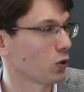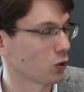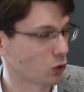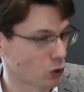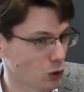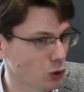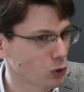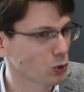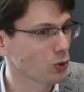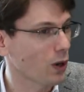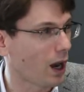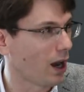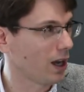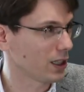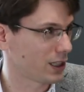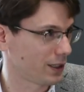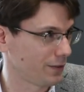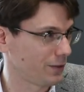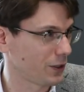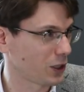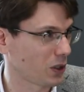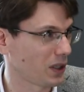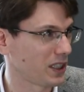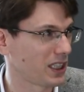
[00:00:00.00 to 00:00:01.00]
true
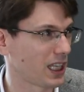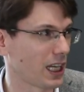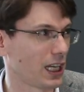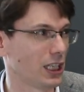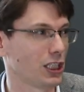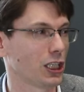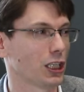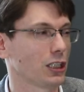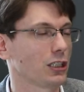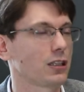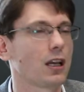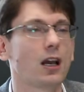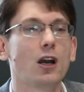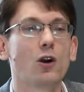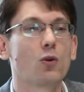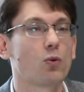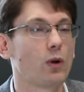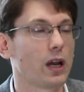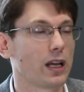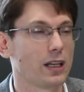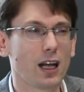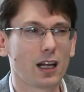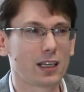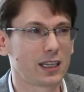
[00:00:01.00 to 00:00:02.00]
artificial intelligence. Mm-hmm.
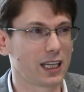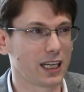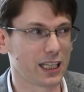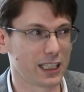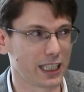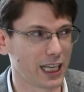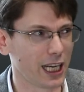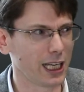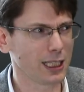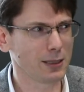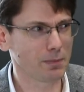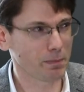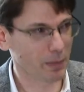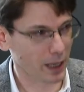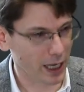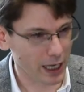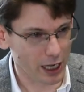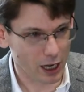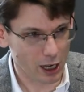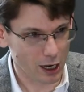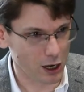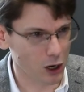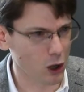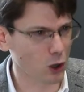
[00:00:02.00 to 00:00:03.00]
We are not there yet by
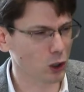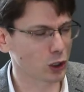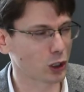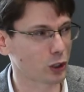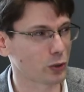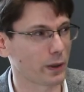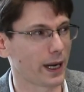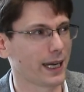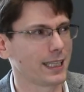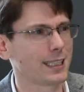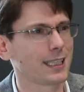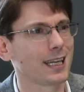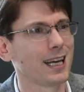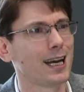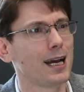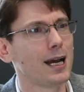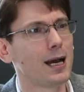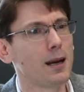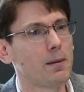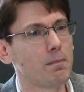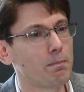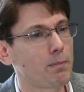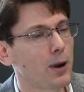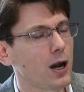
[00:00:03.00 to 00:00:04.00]
a long stretch,
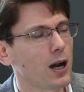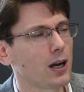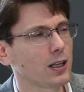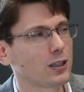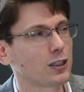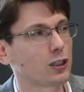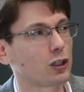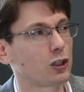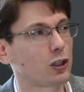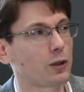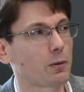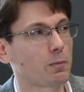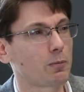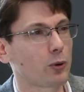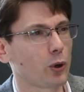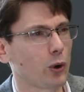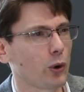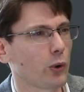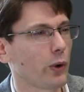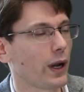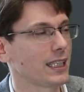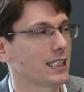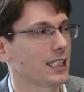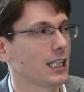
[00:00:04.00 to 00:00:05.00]
but the
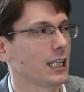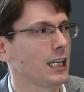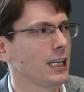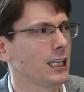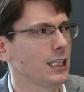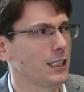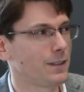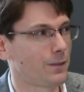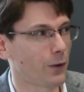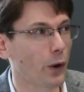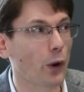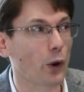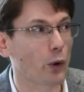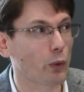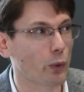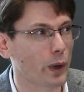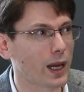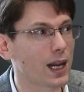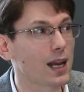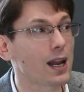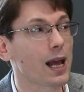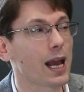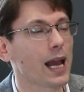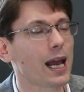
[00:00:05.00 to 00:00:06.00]
progress is very
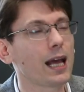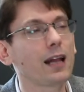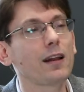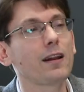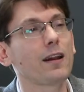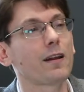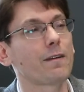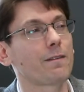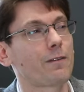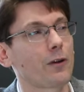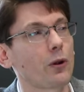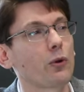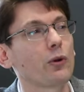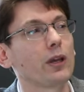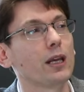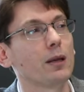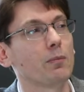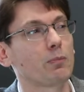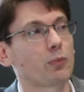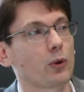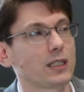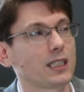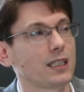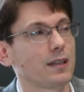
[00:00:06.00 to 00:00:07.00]
real and very
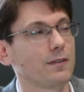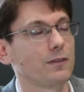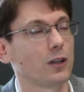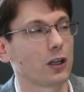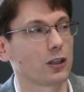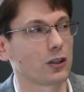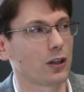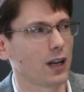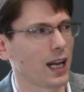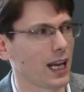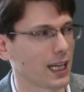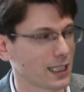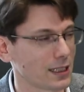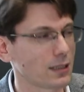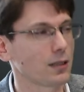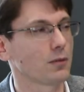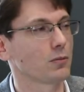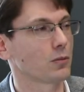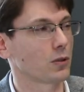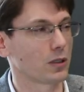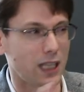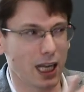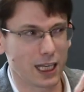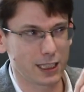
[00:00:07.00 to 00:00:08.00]
impressive nonetheless.
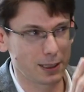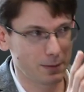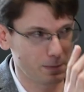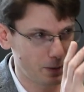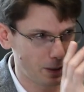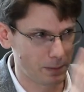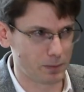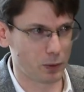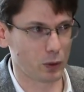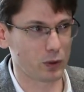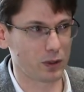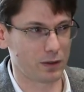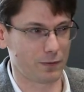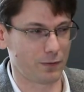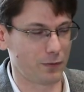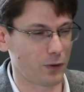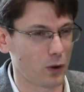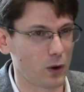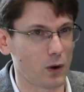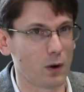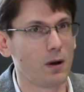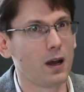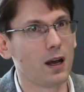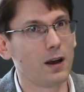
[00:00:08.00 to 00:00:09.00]
So that's people,
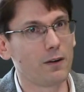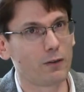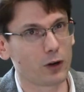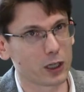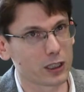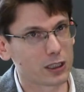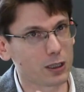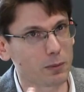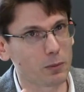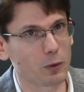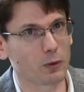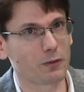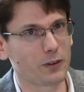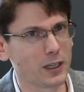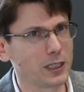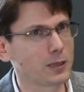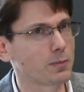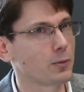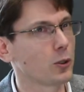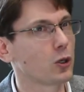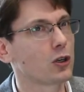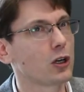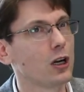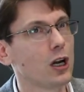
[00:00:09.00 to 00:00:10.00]
for example,
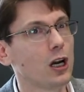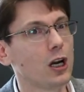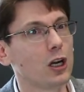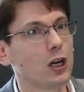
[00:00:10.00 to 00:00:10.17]
Facebook,